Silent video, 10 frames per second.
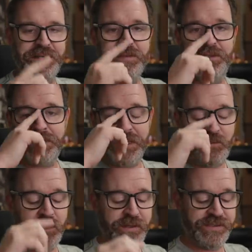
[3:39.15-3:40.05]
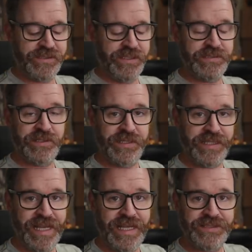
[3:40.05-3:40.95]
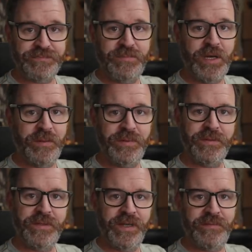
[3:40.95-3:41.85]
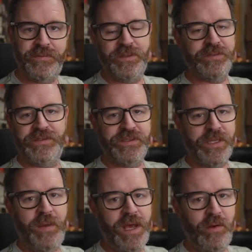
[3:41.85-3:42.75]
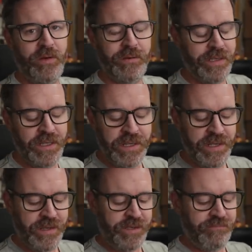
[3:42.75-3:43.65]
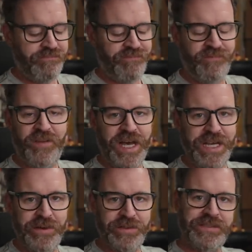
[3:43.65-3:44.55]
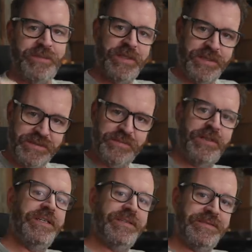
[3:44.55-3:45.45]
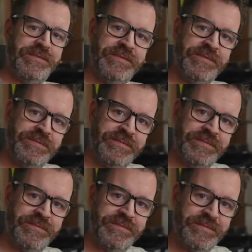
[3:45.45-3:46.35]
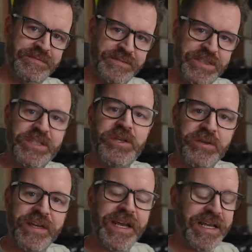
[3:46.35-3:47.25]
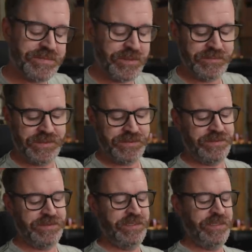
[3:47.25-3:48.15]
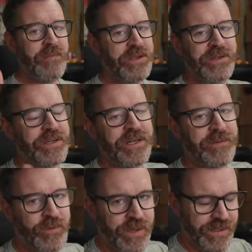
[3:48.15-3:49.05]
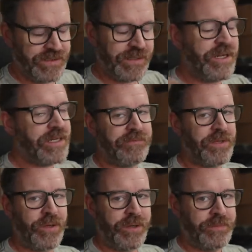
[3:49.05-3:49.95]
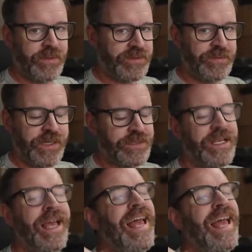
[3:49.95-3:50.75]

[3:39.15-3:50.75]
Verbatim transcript: It looks like one of those things on the gas pump that if there's somehow a fire or something, somebody can secure the gas pumps. I'm only hooking up one of these. I'm not going to blow up both speakers.